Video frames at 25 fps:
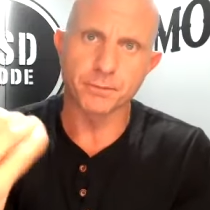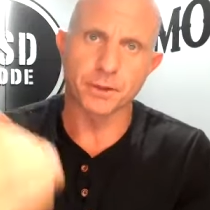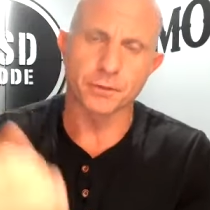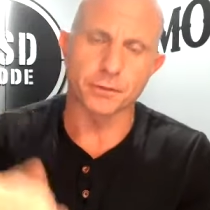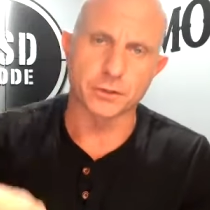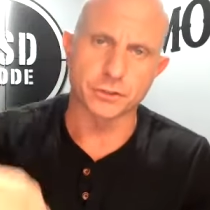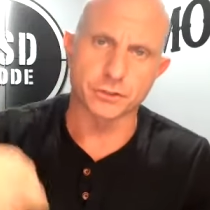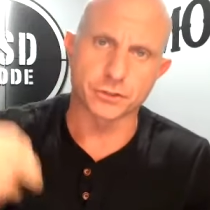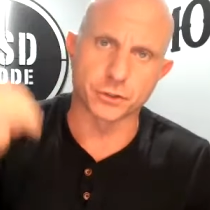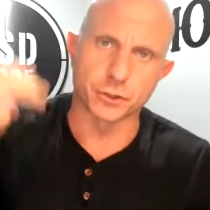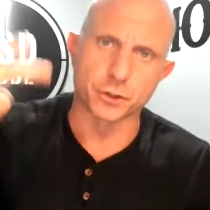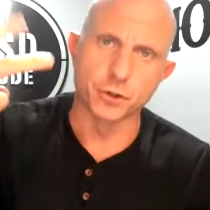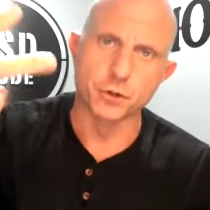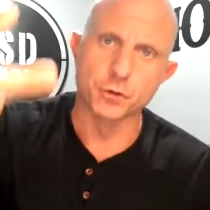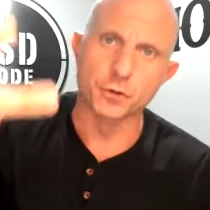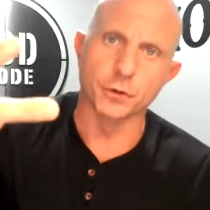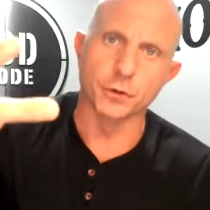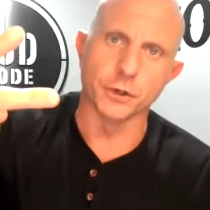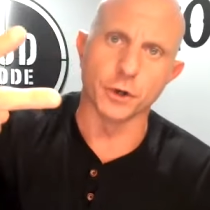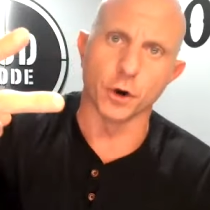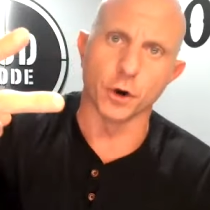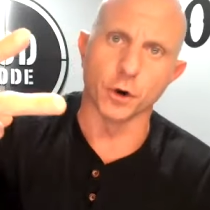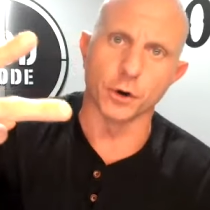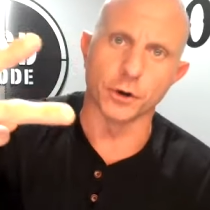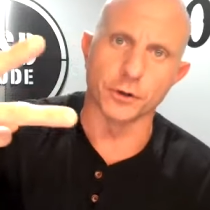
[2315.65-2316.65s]
There's two,
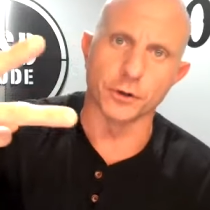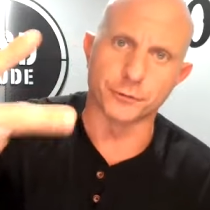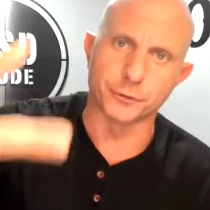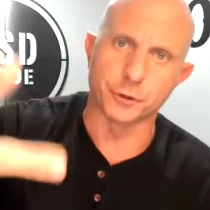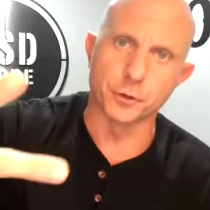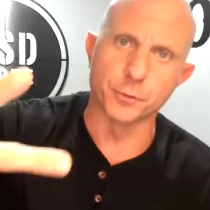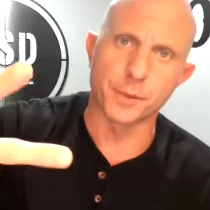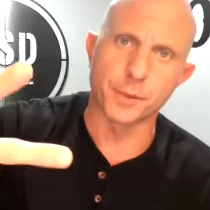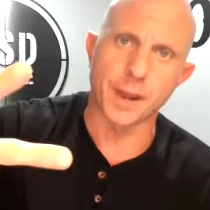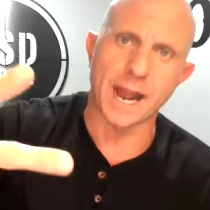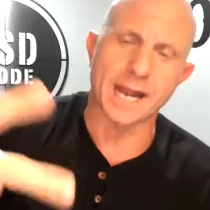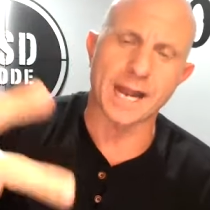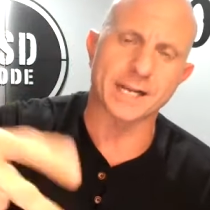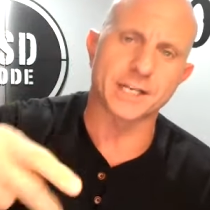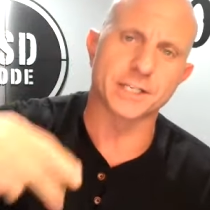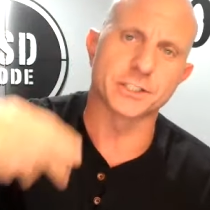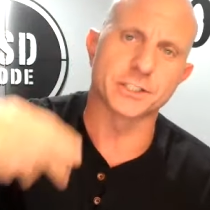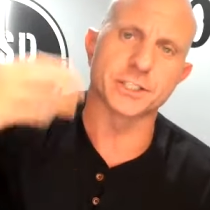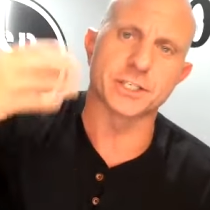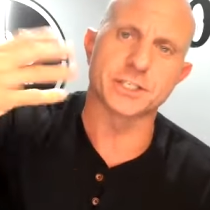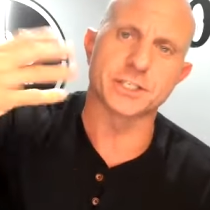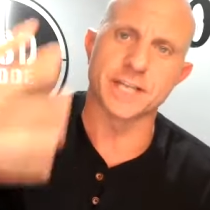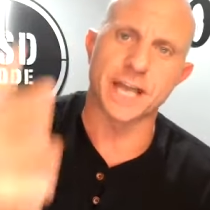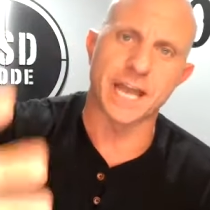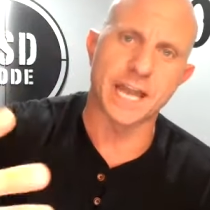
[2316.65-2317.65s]
you know, two
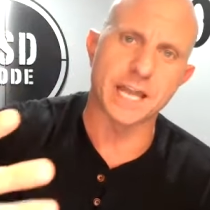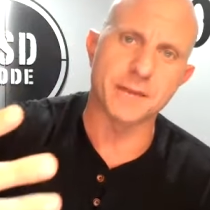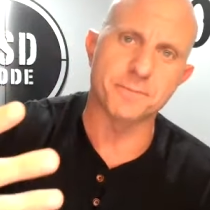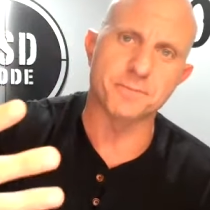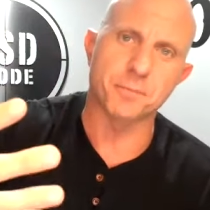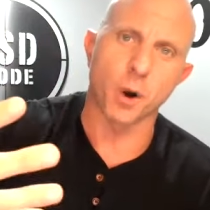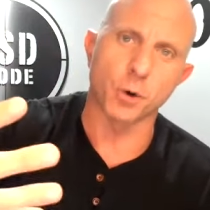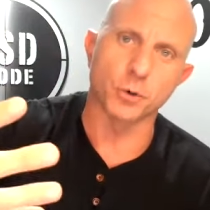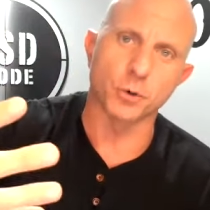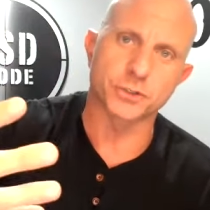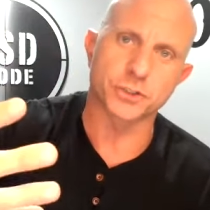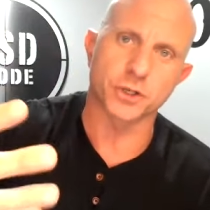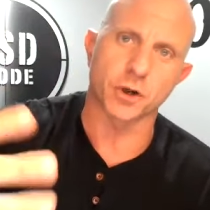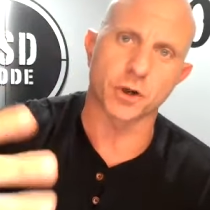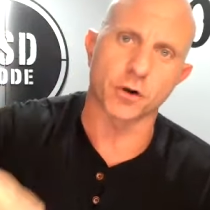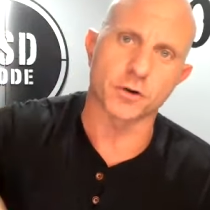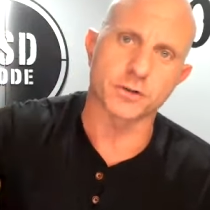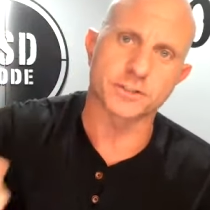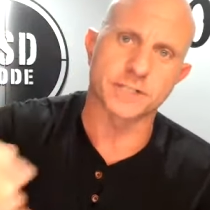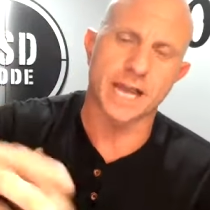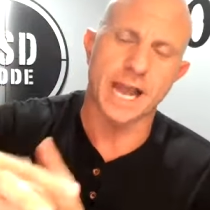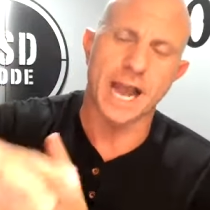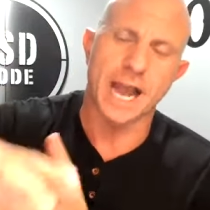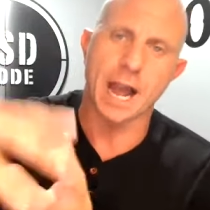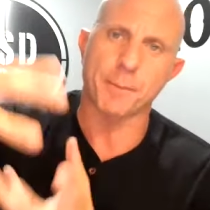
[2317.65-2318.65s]
packages, eight
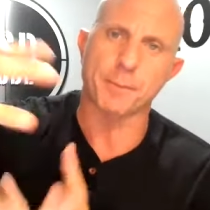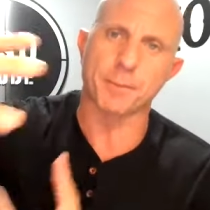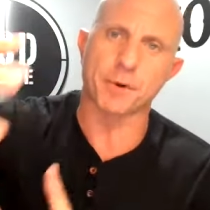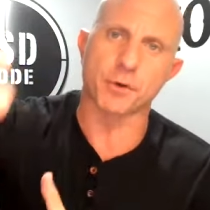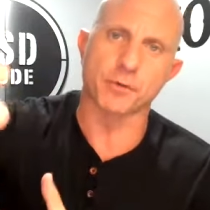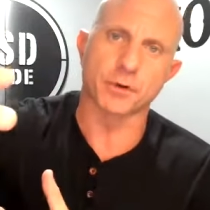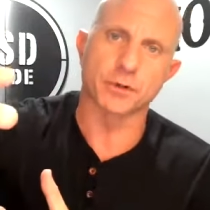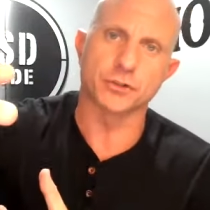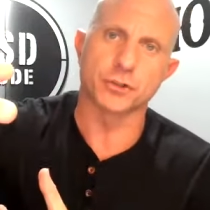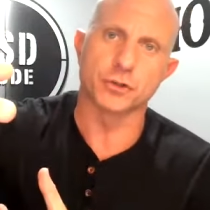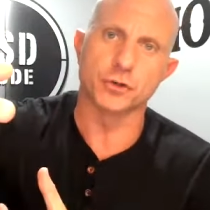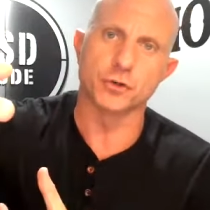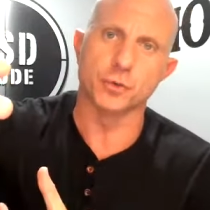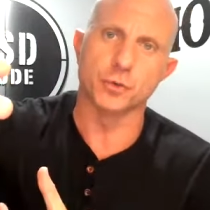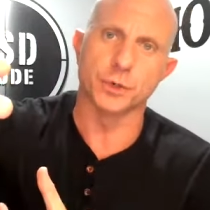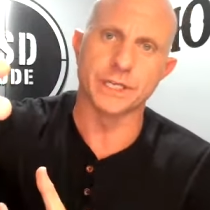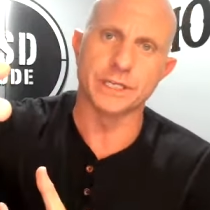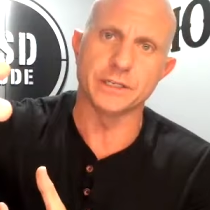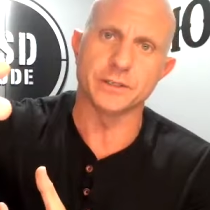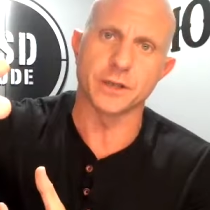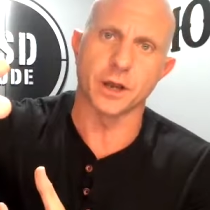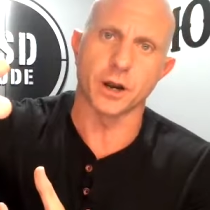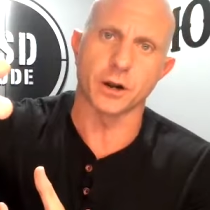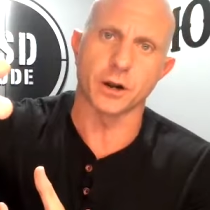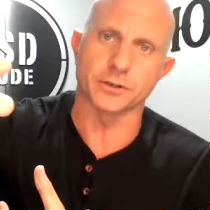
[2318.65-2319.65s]
postcards that happen over two
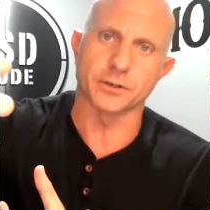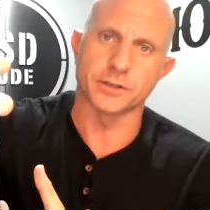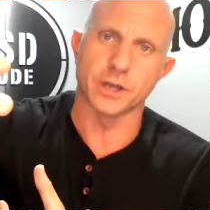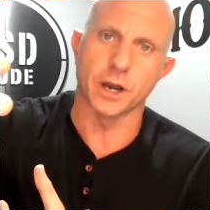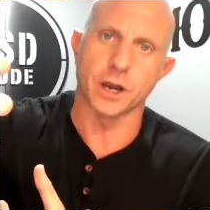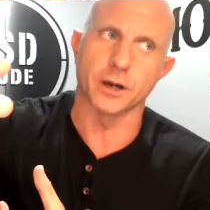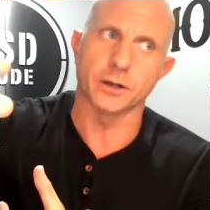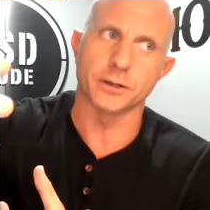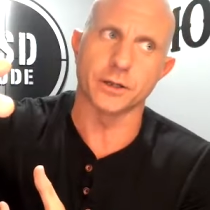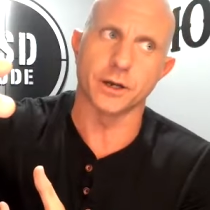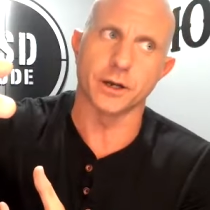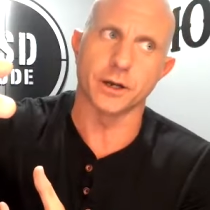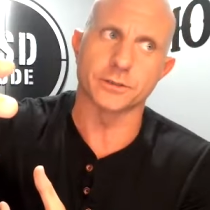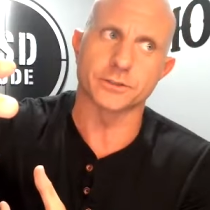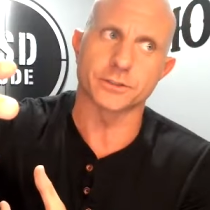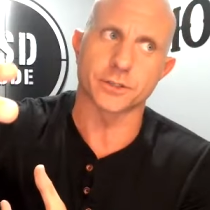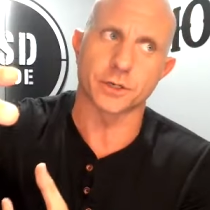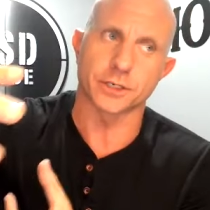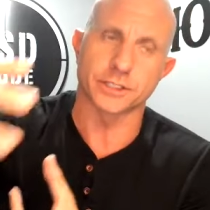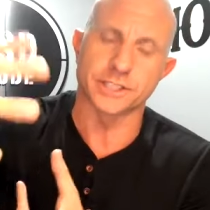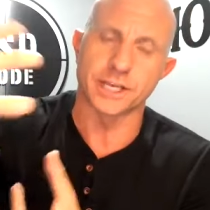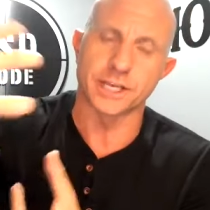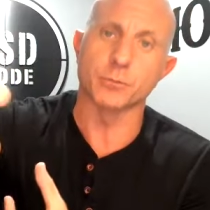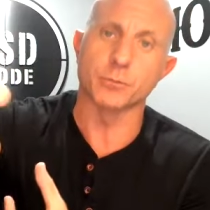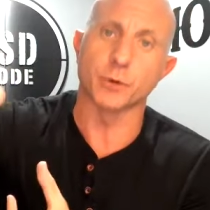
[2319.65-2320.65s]
week or uh, uh,
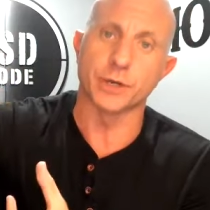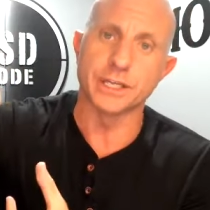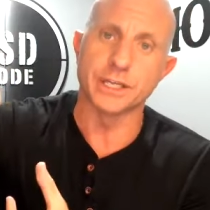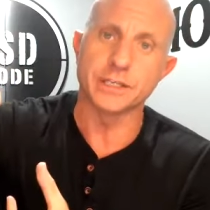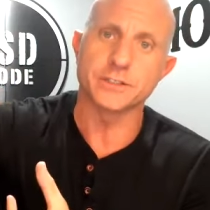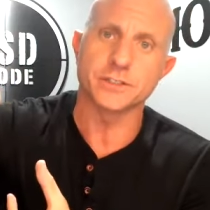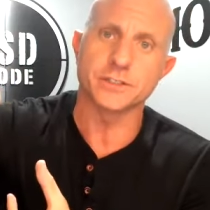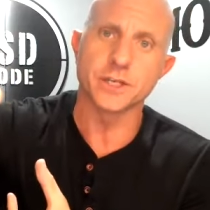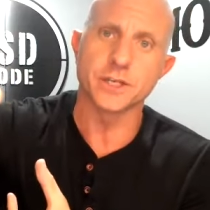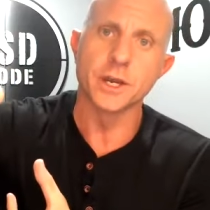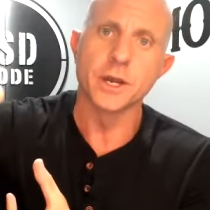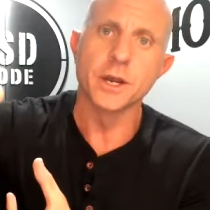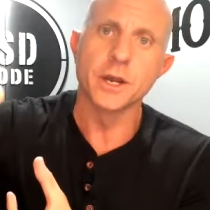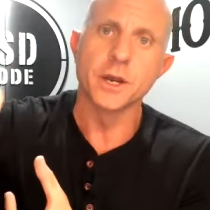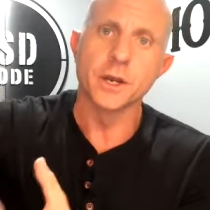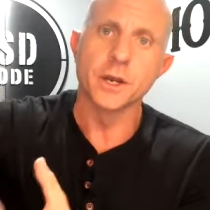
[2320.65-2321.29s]
sorry, 10 weeks,